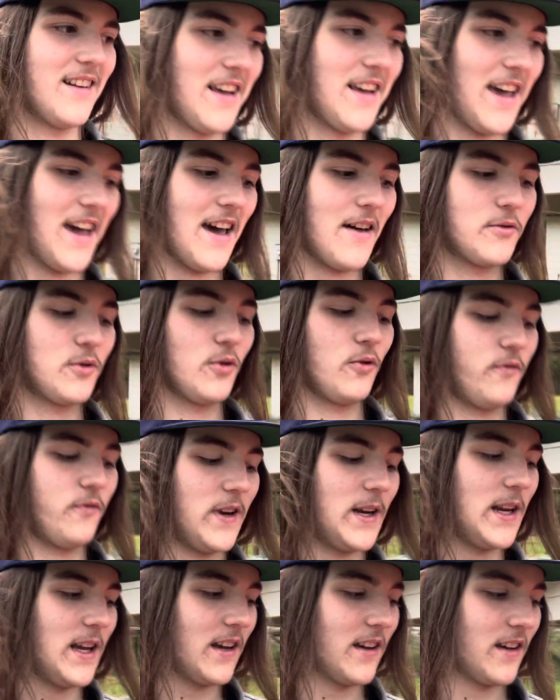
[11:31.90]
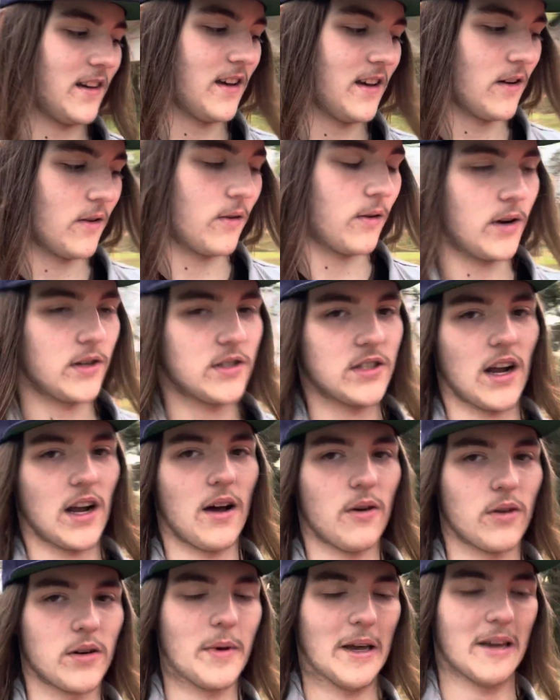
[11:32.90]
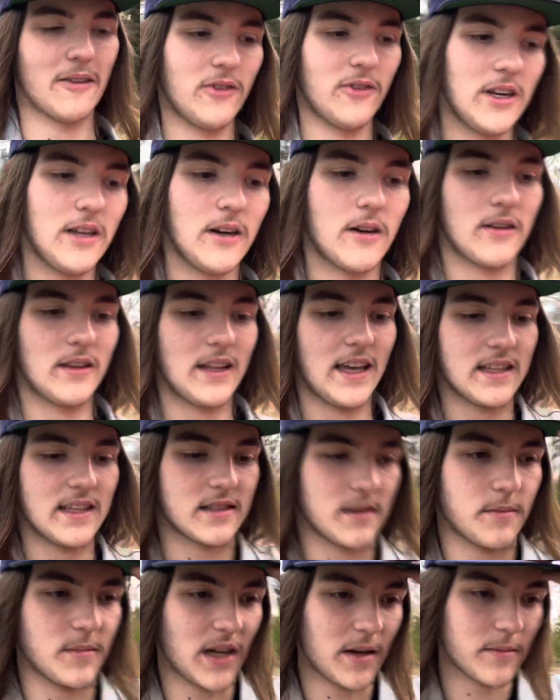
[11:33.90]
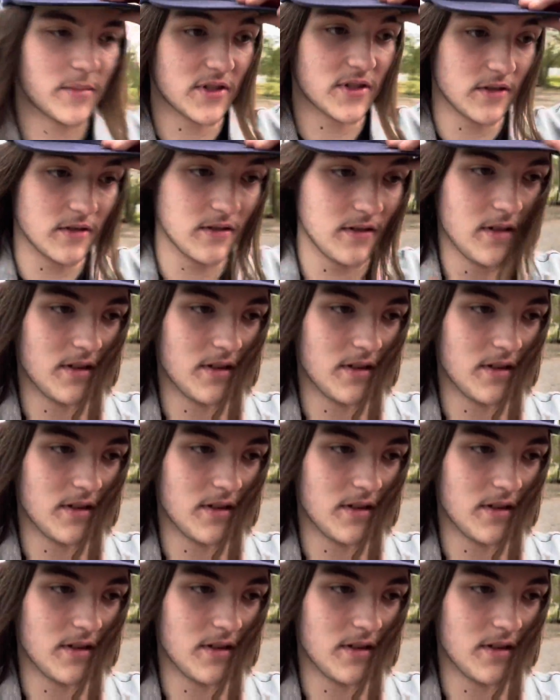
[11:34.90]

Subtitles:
F250, which I want to make a video on that sometime soon.